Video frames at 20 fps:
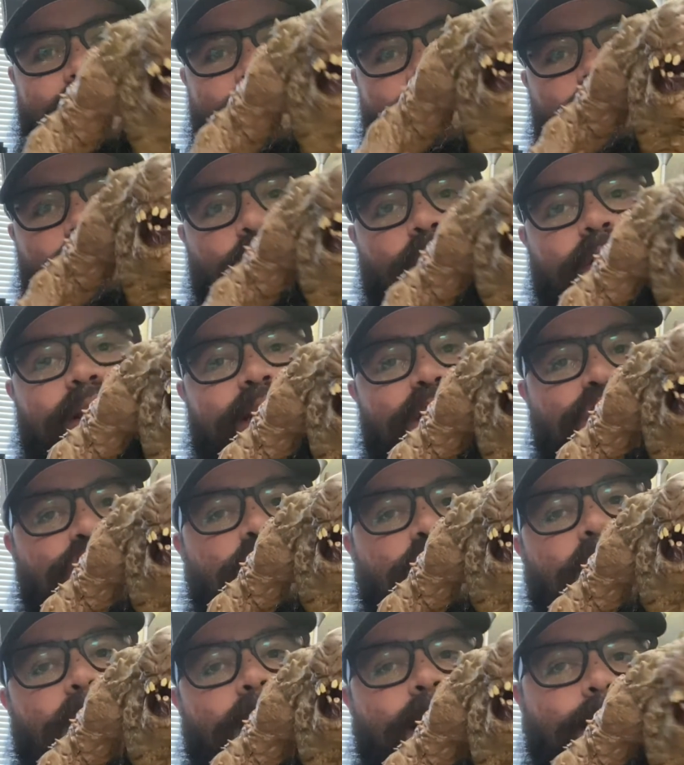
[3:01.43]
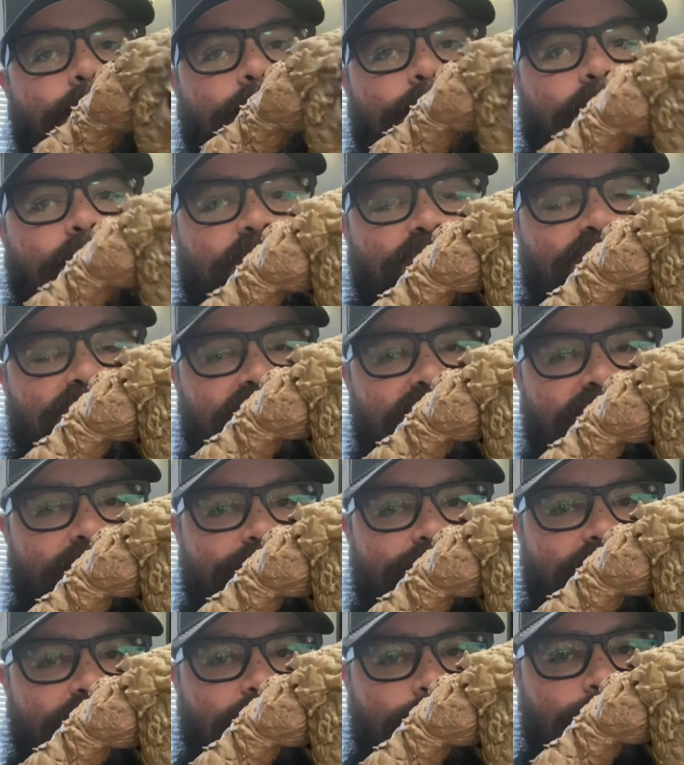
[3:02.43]
3 giant bunches of
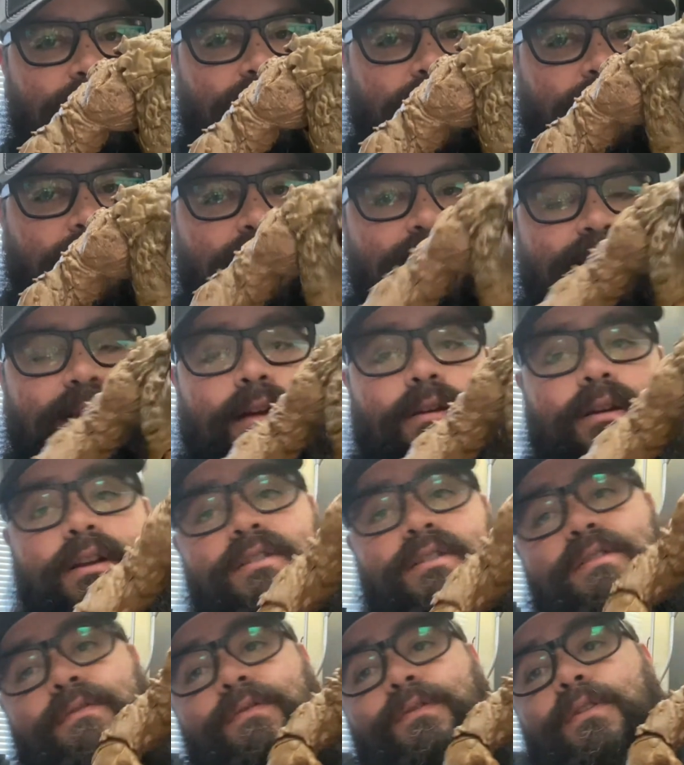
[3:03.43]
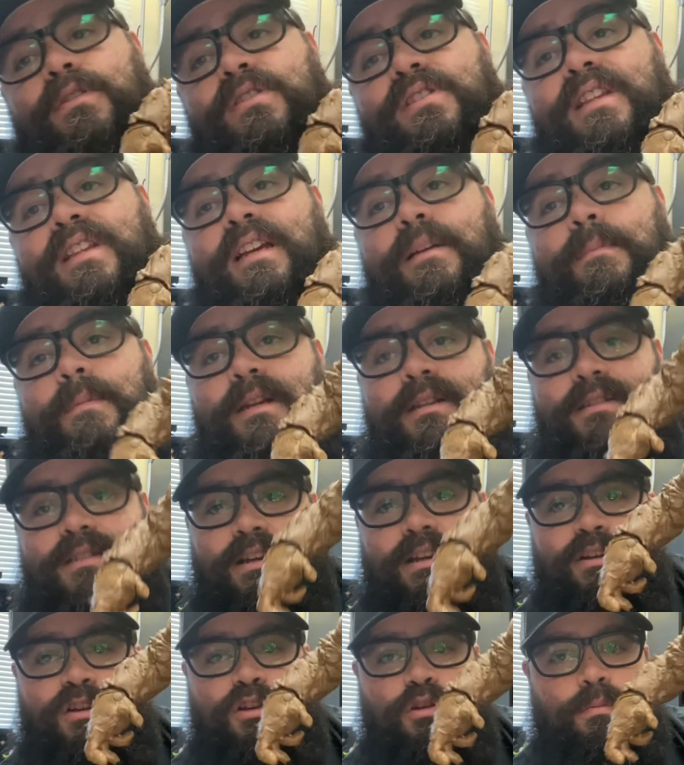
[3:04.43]
zip ties. Now, here's the first thing I'm going to
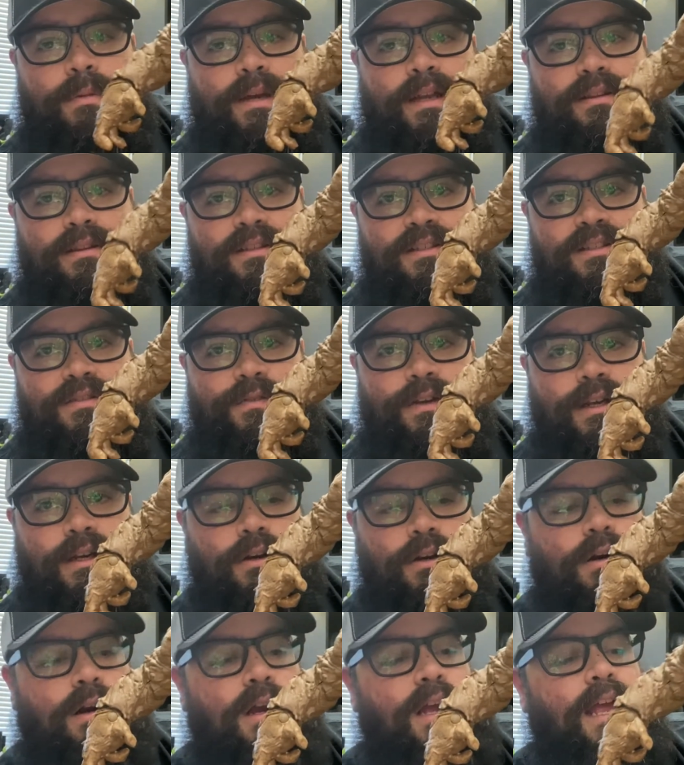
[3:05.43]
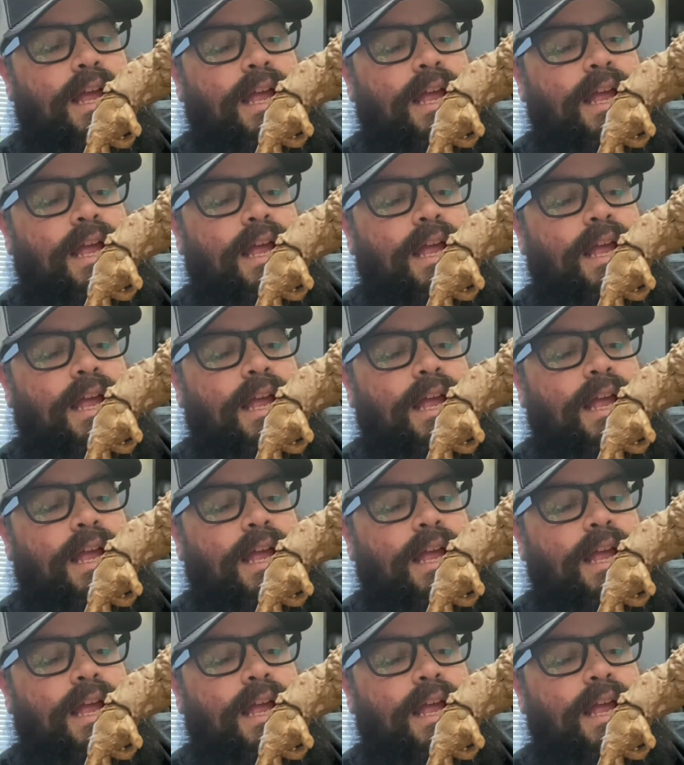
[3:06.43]
tell you about this figure.